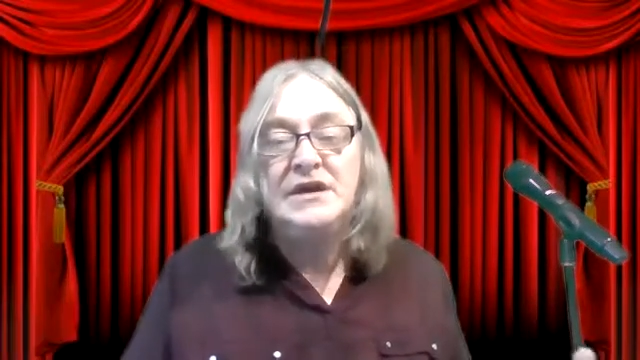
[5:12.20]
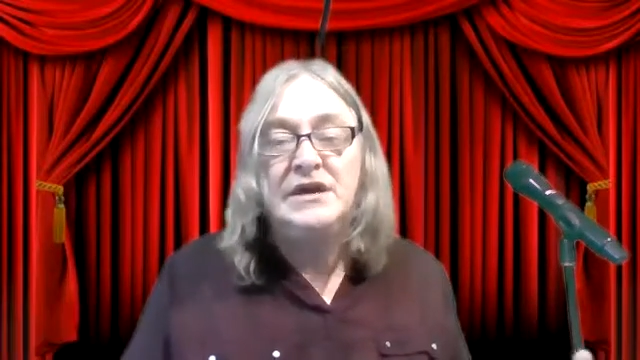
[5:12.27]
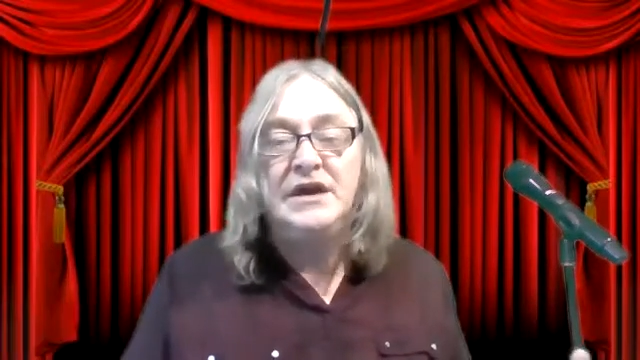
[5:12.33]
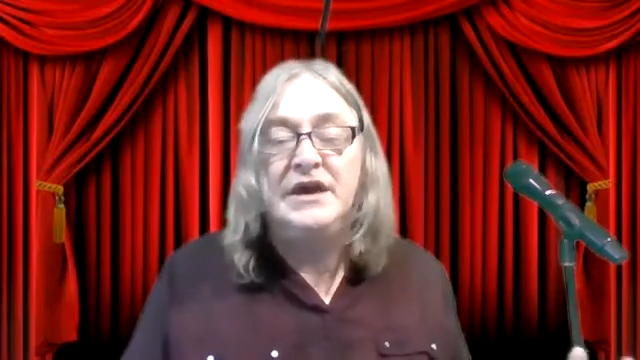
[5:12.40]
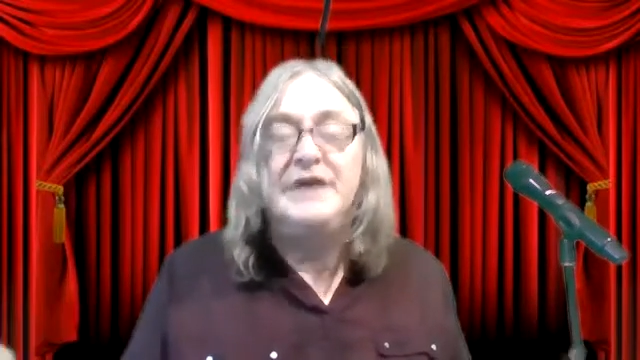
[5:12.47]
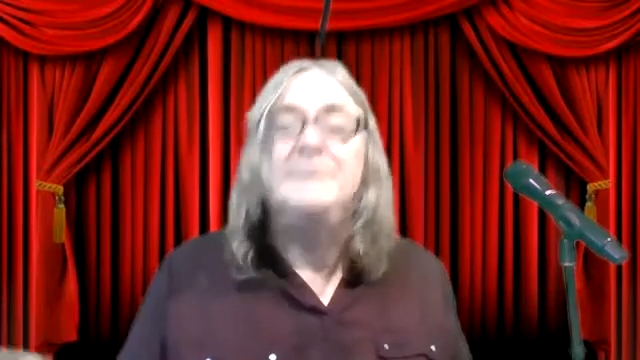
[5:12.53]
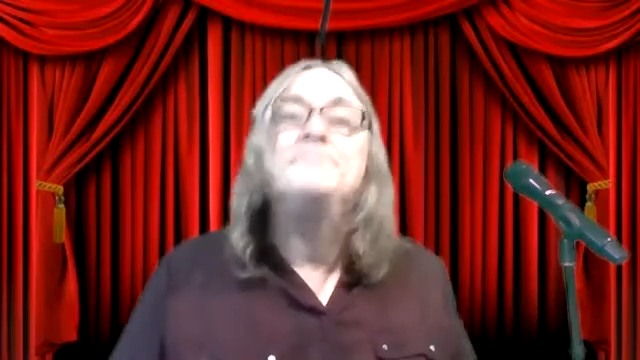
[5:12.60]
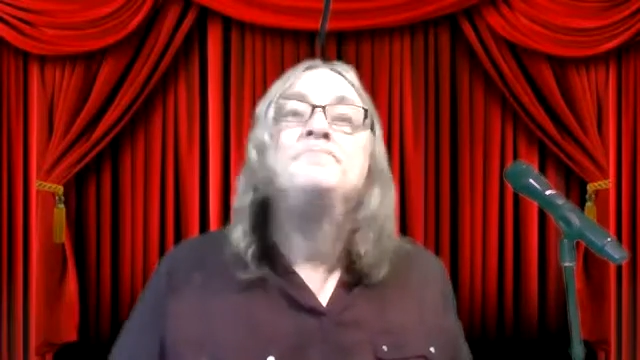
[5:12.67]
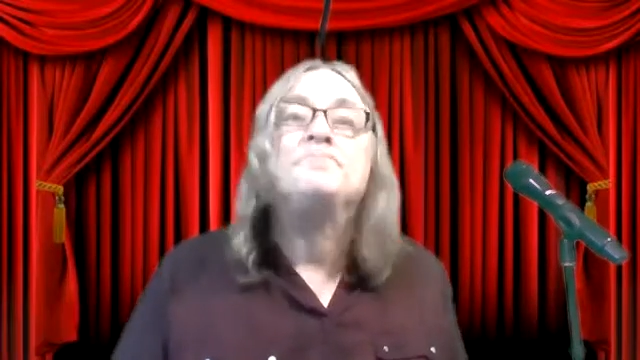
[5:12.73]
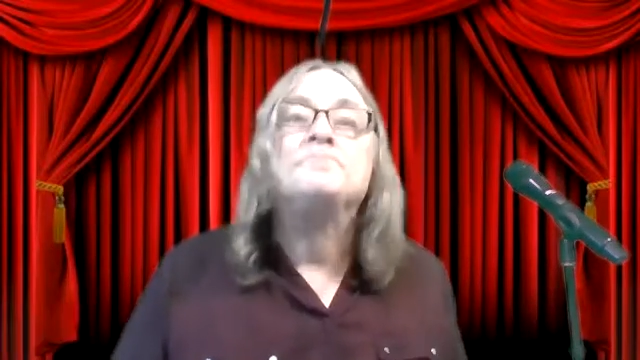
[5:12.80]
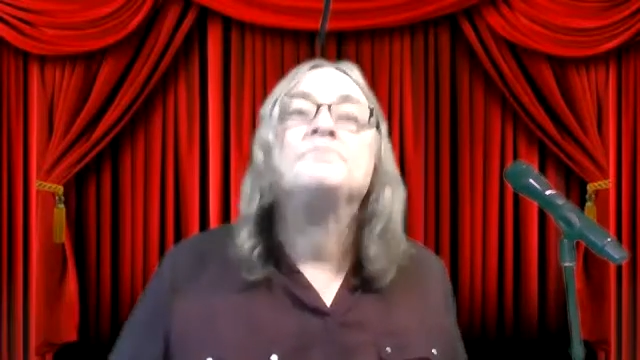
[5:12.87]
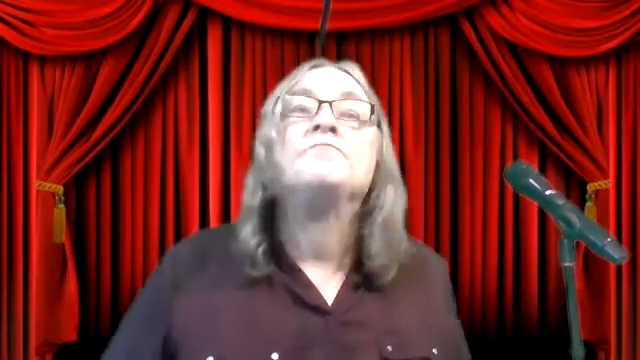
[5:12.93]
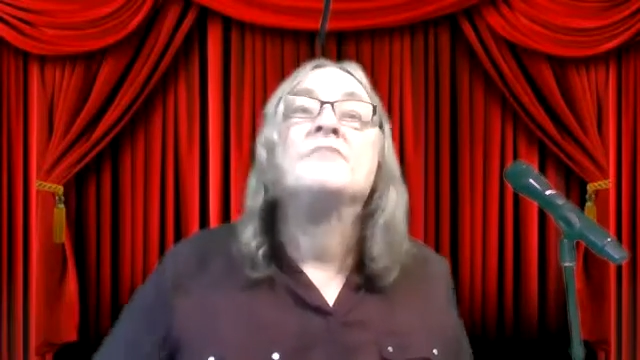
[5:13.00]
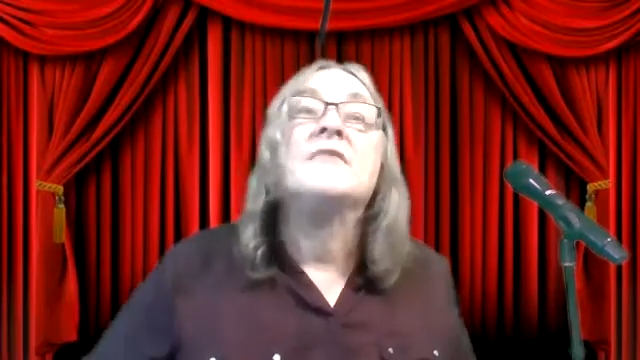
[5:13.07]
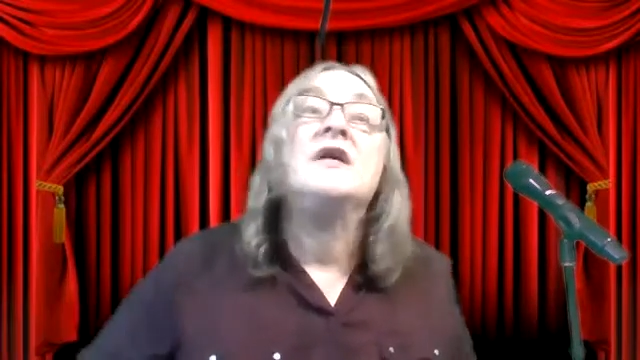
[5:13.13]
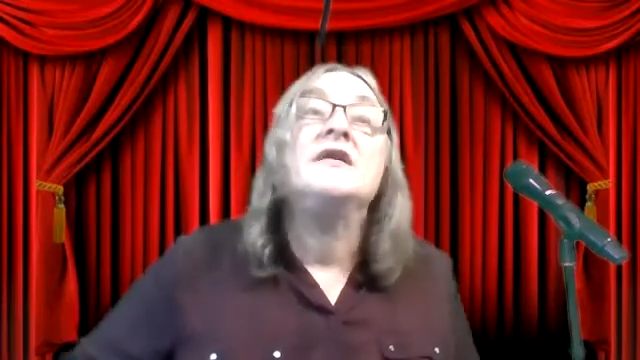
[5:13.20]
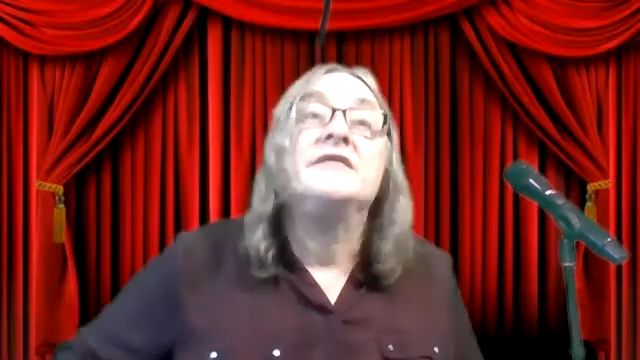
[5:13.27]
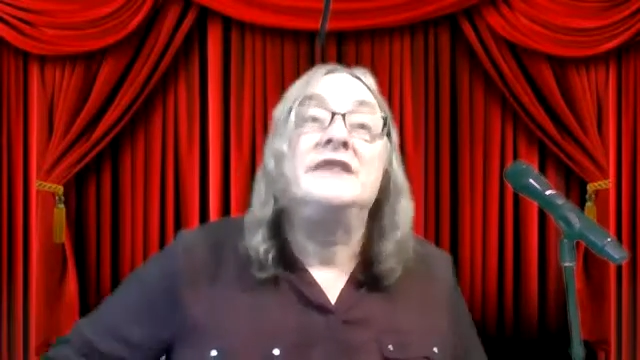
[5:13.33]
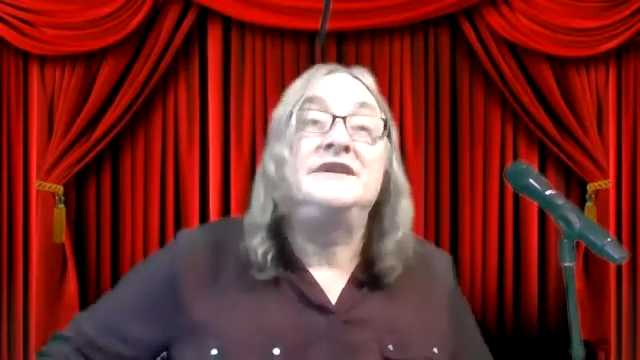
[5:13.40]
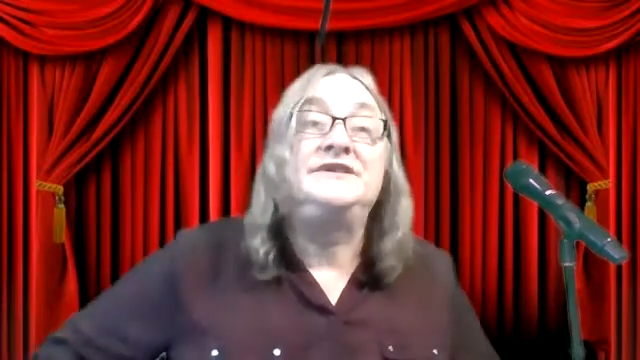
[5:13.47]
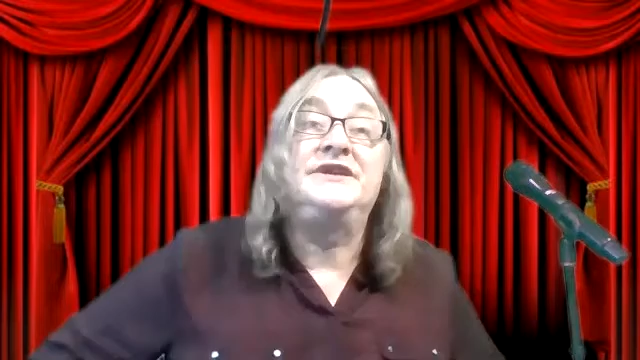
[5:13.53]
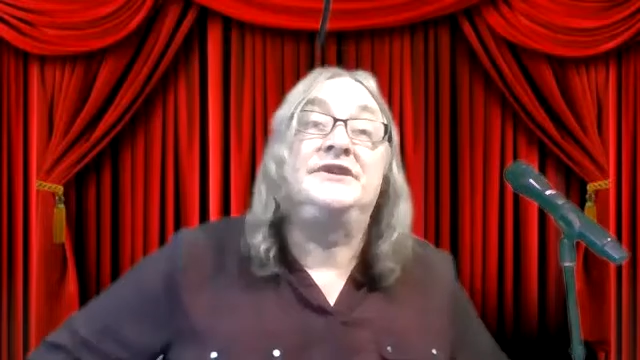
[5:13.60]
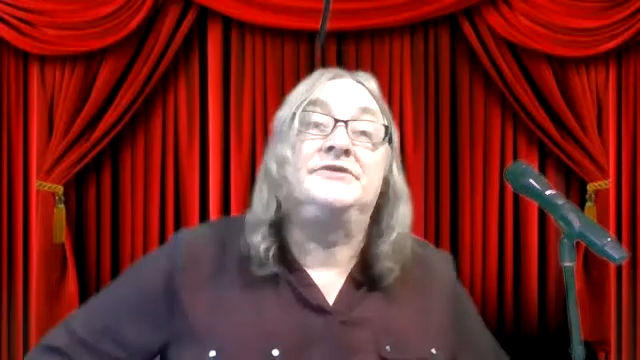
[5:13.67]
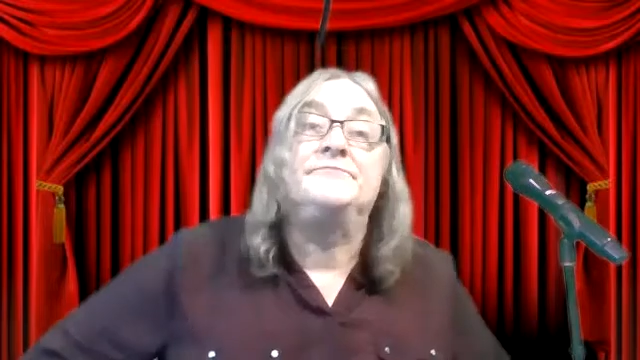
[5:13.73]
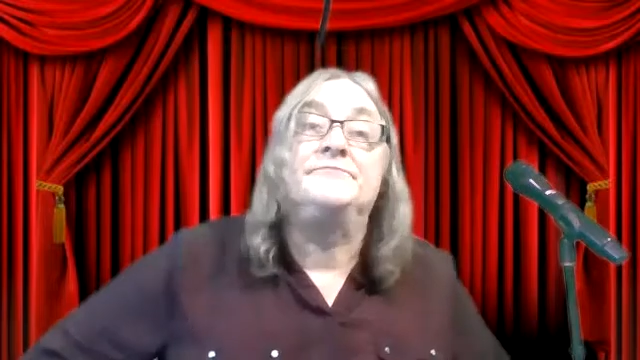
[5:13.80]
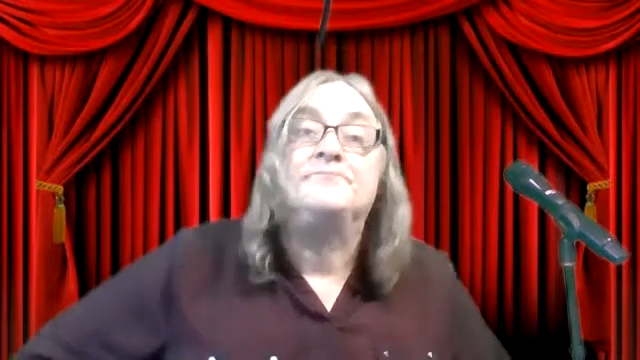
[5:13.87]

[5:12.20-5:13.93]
Hey, that's it.